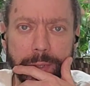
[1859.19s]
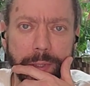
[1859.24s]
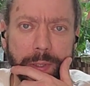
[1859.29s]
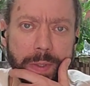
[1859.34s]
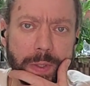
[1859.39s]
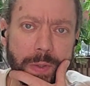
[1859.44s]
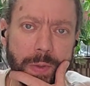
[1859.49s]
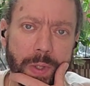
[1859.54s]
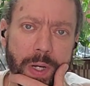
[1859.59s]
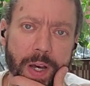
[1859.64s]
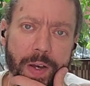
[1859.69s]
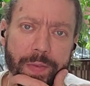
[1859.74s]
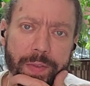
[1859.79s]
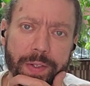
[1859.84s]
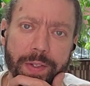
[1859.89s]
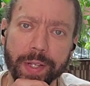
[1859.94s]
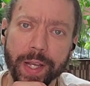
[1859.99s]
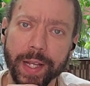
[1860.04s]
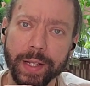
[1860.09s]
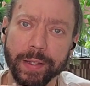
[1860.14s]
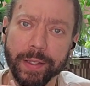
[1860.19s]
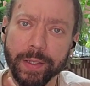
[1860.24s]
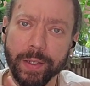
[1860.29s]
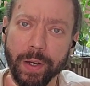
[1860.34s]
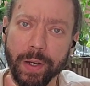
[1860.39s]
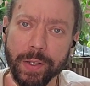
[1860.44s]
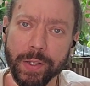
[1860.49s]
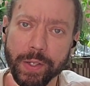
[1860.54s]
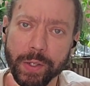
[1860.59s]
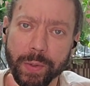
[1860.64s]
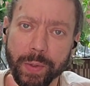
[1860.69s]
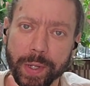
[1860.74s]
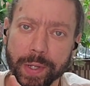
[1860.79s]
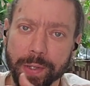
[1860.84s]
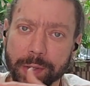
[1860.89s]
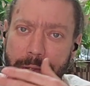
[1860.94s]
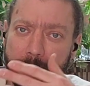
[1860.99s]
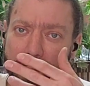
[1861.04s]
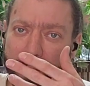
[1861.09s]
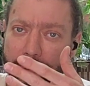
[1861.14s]
Now, you'll have to take the
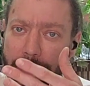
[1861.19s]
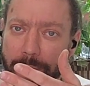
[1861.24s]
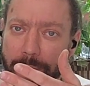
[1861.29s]
consequences of